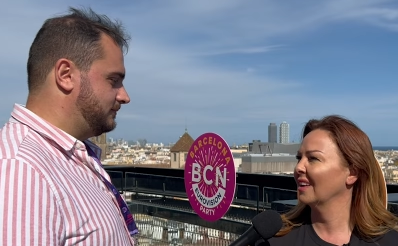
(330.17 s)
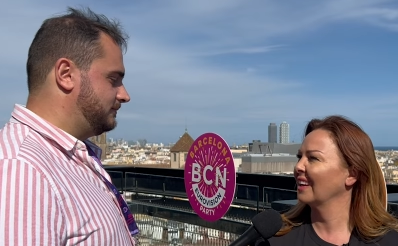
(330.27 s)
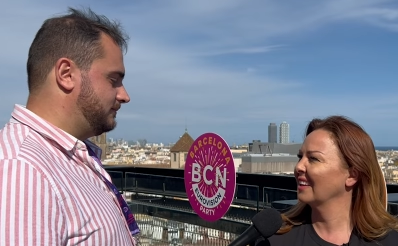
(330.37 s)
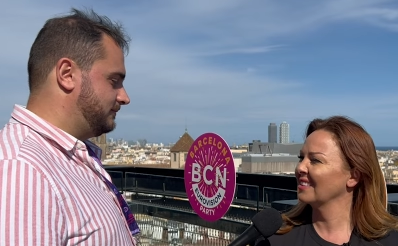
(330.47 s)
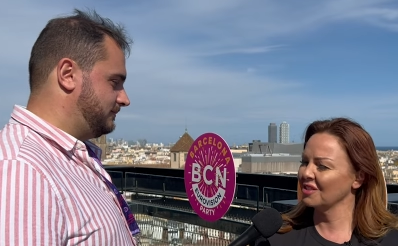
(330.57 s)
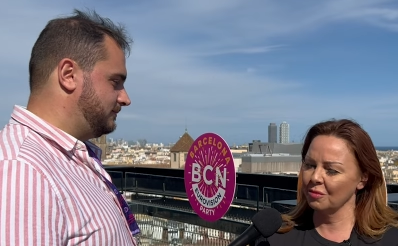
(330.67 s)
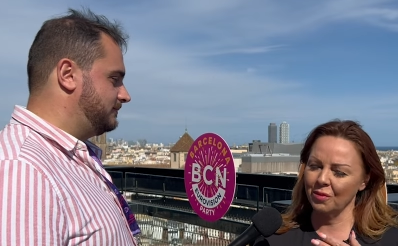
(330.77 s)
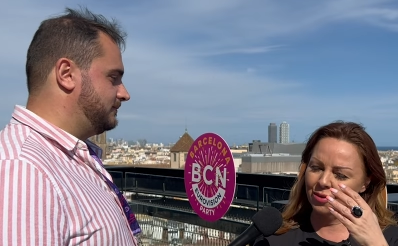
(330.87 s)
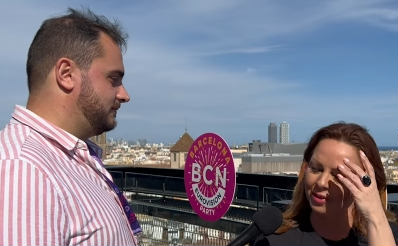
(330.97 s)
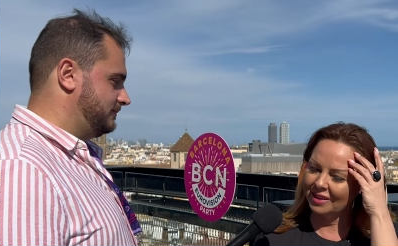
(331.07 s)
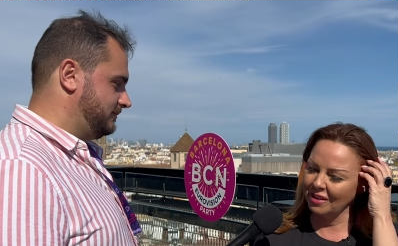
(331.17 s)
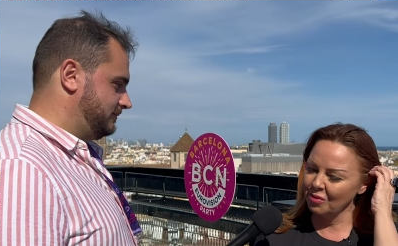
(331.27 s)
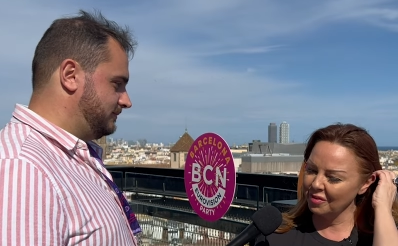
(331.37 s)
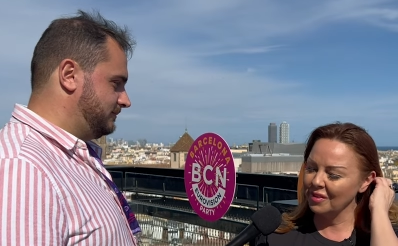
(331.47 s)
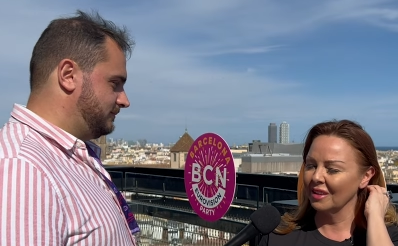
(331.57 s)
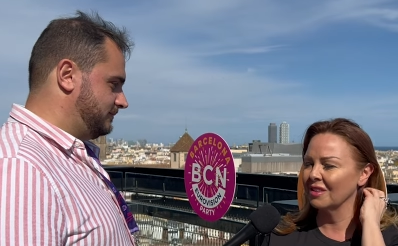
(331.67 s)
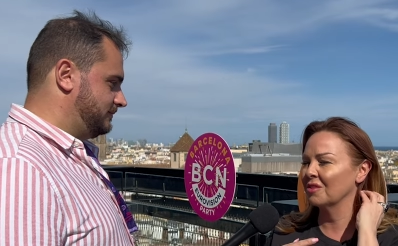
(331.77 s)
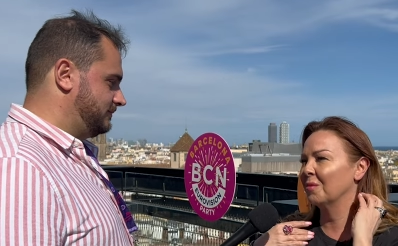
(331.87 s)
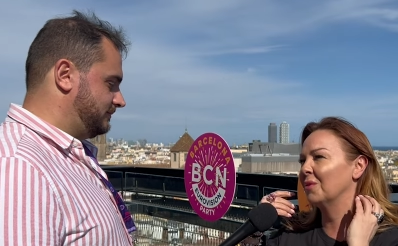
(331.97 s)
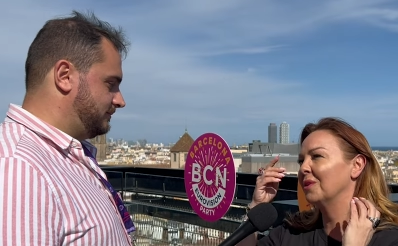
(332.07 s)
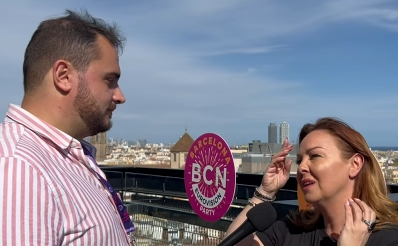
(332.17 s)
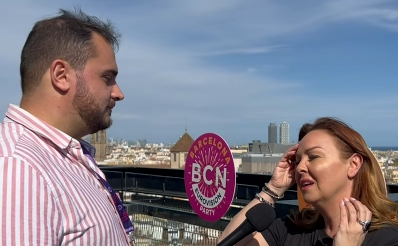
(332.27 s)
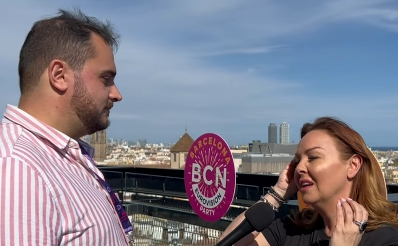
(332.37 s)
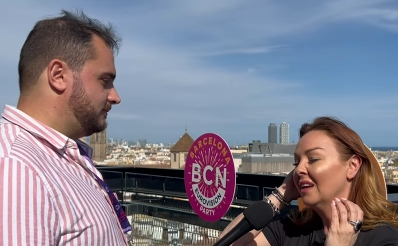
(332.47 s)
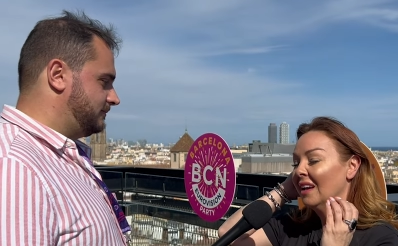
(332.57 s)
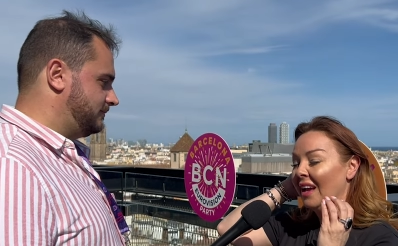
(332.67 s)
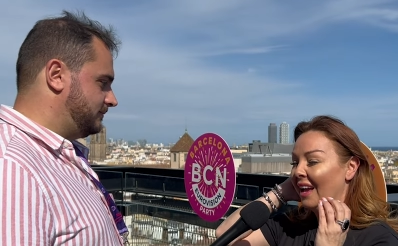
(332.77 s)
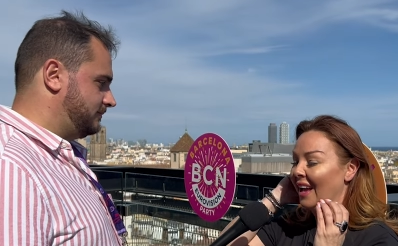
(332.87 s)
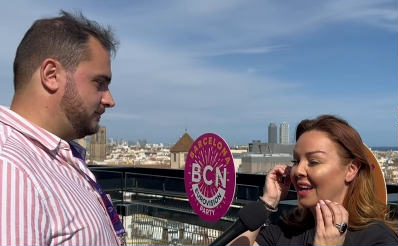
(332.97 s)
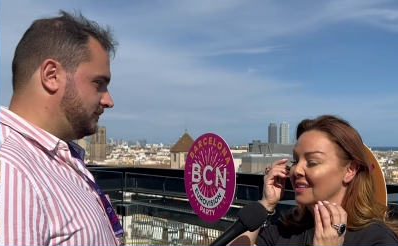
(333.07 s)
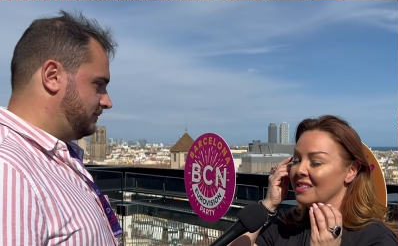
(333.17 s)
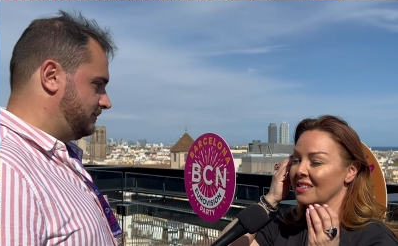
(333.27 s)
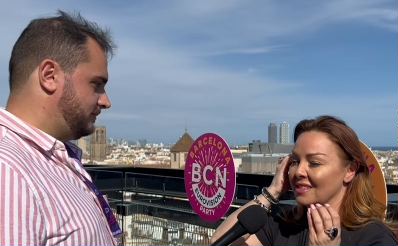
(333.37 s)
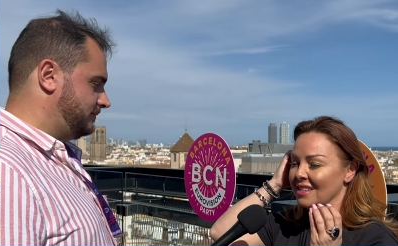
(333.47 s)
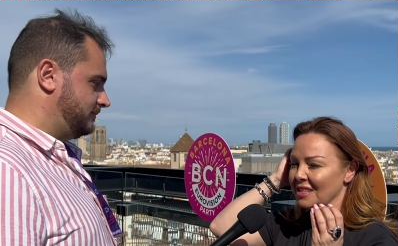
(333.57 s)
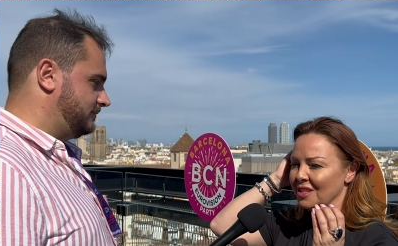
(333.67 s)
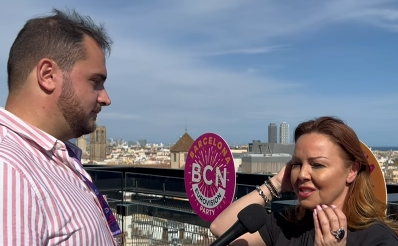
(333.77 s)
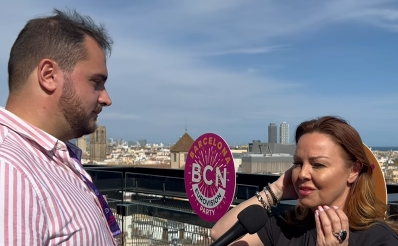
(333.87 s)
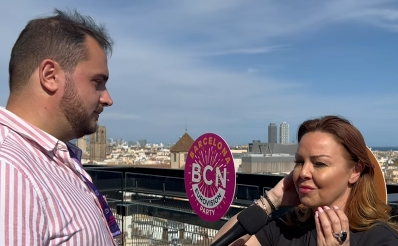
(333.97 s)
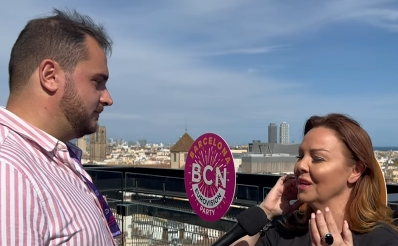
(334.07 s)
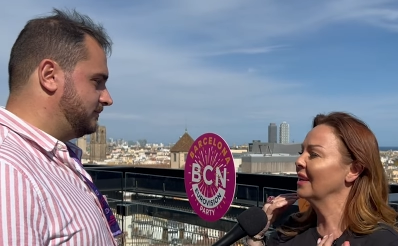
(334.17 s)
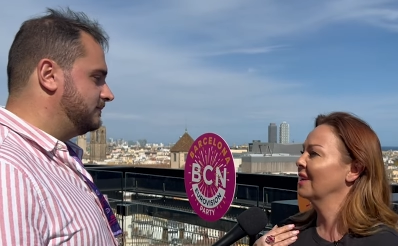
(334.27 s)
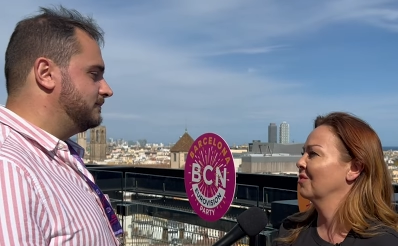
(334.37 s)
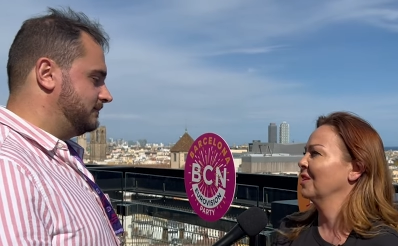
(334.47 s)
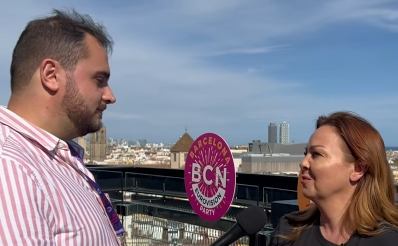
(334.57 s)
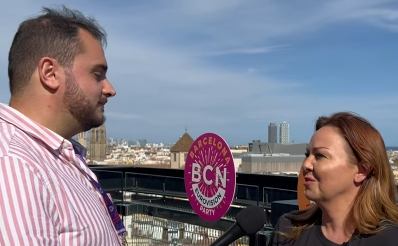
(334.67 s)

Speaker 1: that I get the support and that we feel the support. And it's just really incredible